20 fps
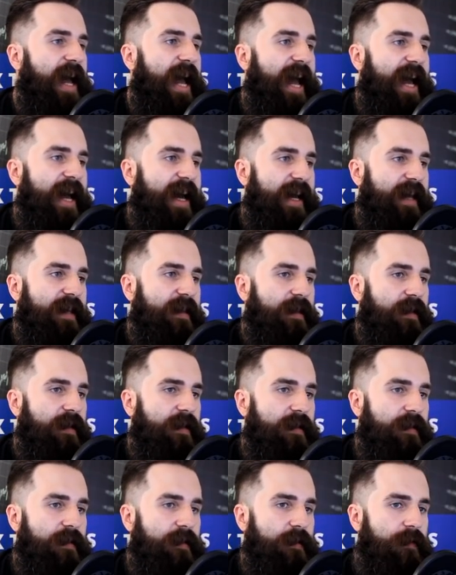and
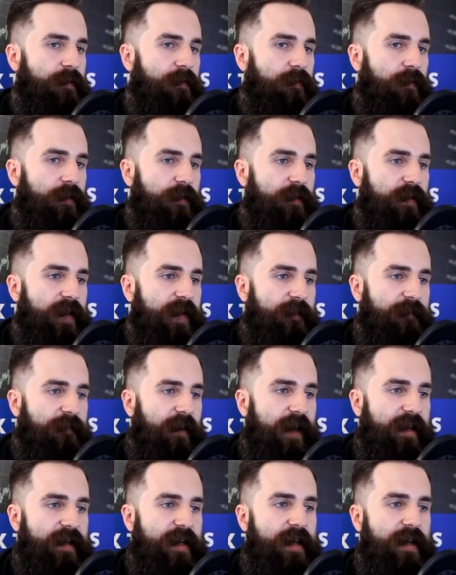uh, what you can
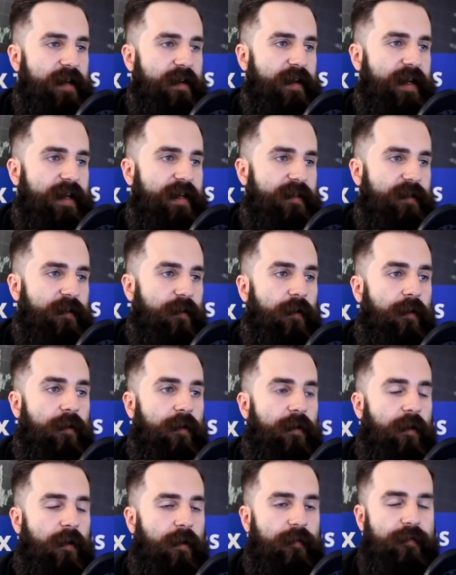find here is
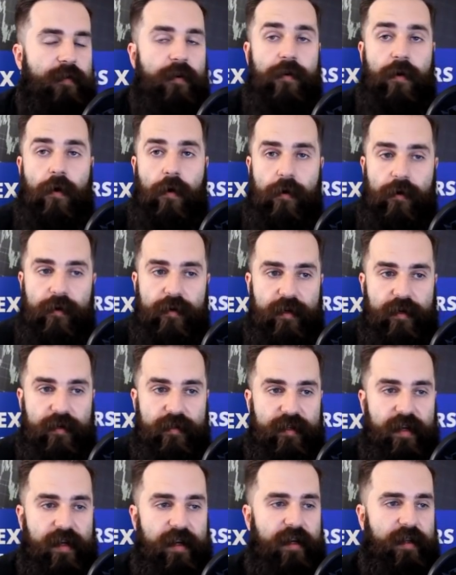all of your
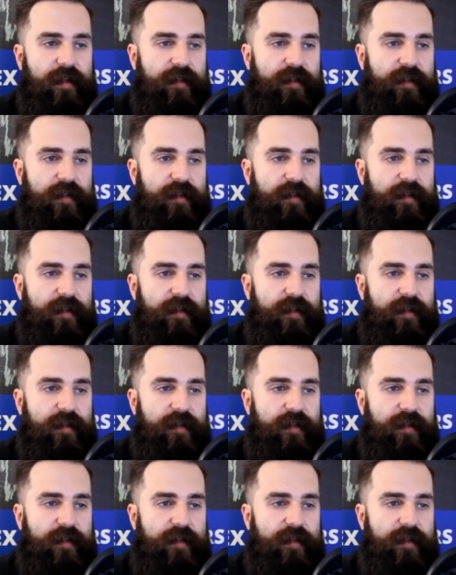orders.